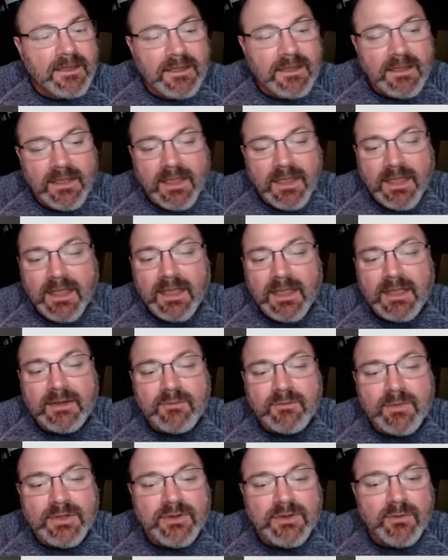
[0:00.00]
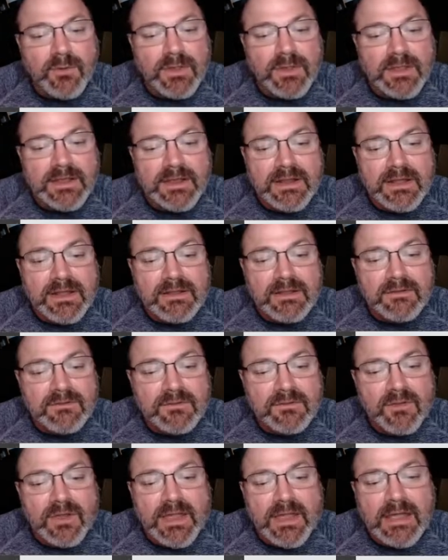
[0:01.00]
And what you're really going to
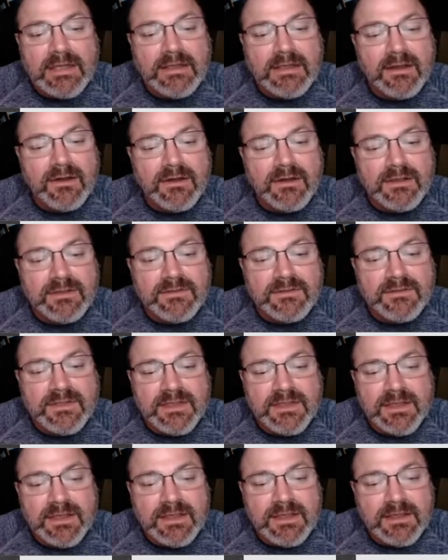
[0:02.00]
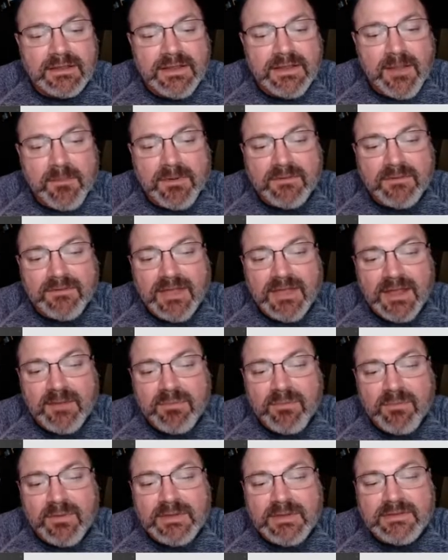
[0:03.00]
look at here is the number of data
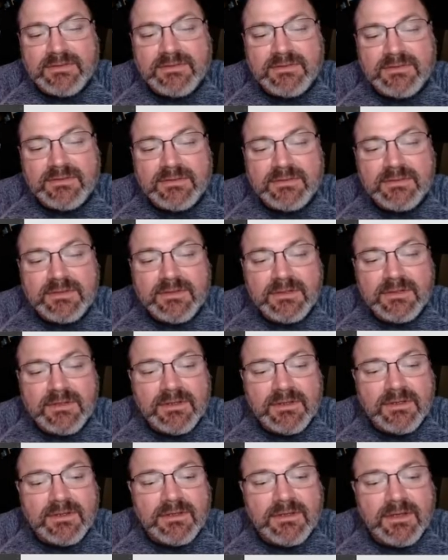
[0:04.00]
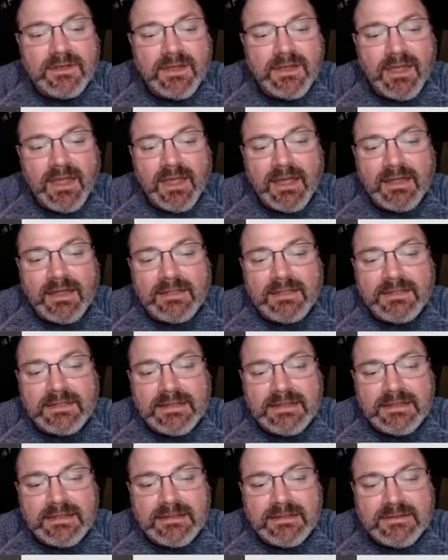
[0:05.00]
points and
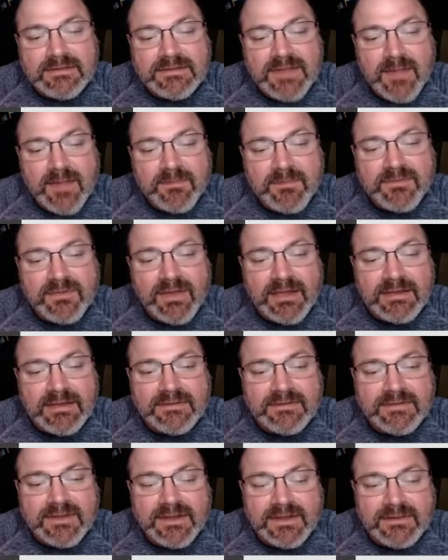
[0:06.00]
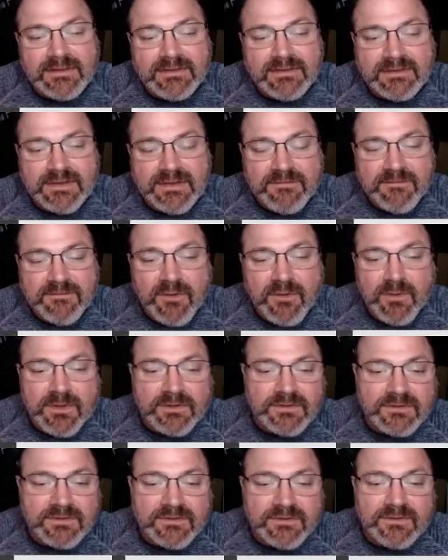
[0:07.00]
the step size that it
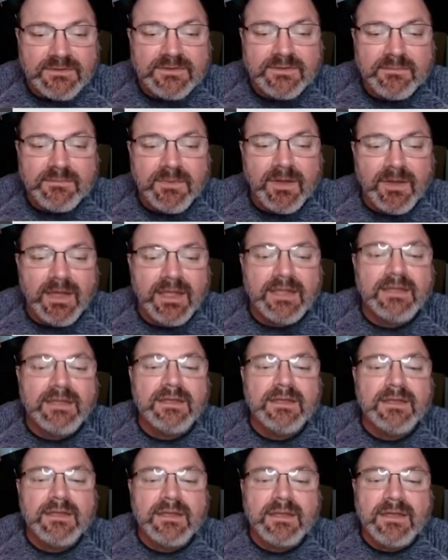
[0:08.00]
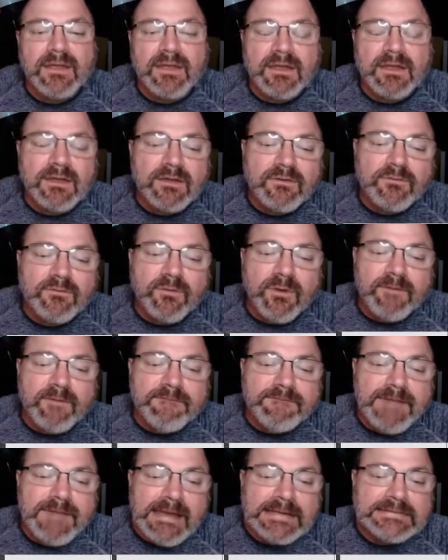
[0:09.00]
defocuses by. For a
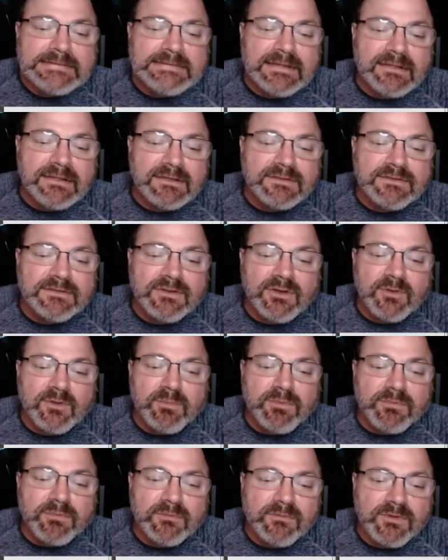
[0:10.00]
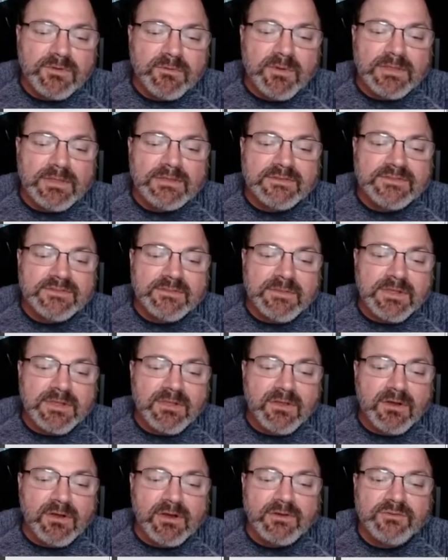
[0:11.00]
fast telescope, we want this to be
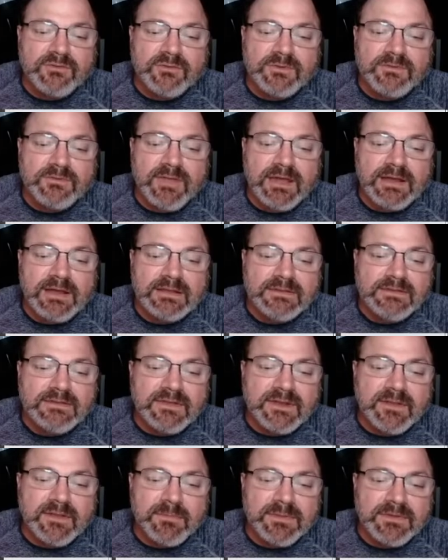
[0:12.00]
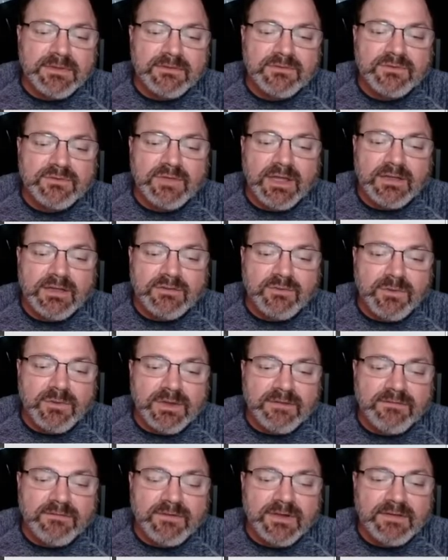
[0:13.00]
large. We've got it set up at
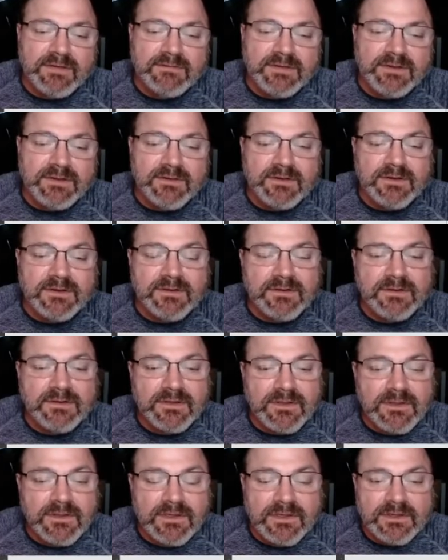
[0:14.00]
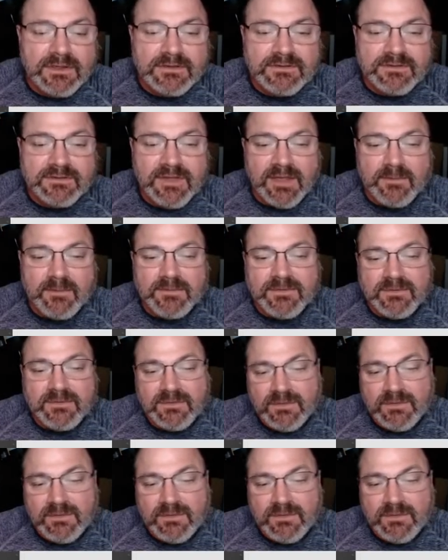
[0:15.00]
2,500 steps.